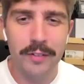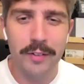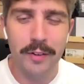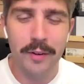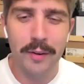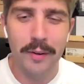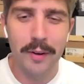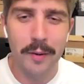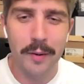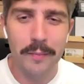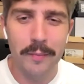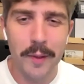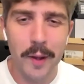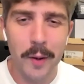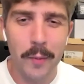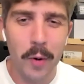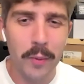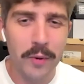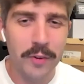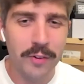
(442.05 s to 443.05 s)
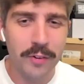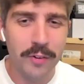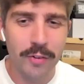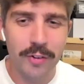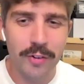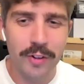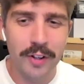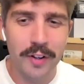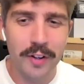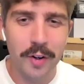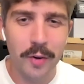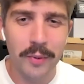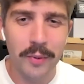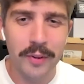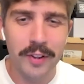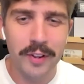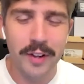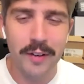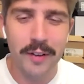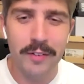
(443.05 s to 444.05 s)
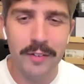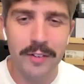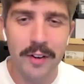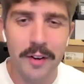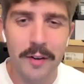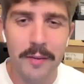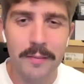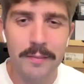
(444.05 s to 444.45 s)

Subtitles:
So I'm always interested in hearing what they have to say.